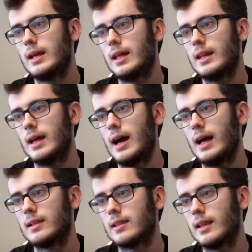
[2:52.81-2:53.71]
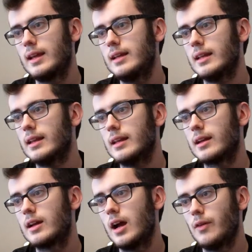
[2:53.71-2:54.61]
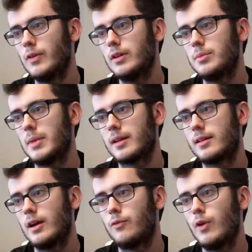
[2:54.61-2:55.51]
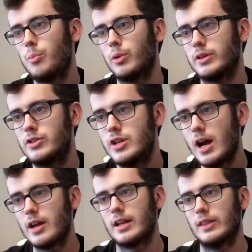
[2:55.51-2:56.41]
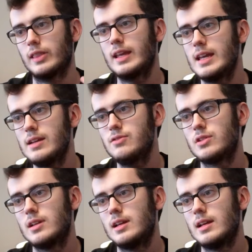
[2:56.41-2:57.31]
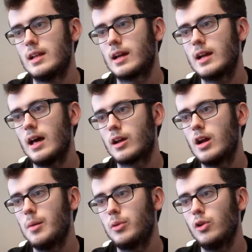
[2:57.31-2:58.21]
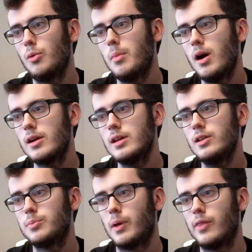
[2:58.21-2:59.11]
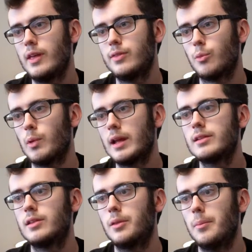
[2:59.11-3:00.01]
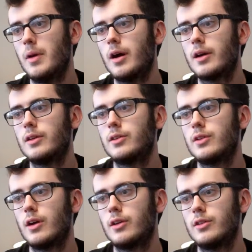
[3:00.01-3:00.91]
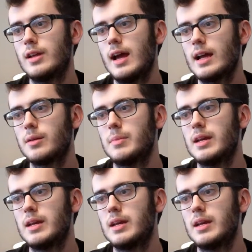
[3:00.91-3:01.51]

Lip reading: and I laid in it, covered myself up with dirt and leaves. I caught a couple little monkeys, but then the rest of the monkeys started attacking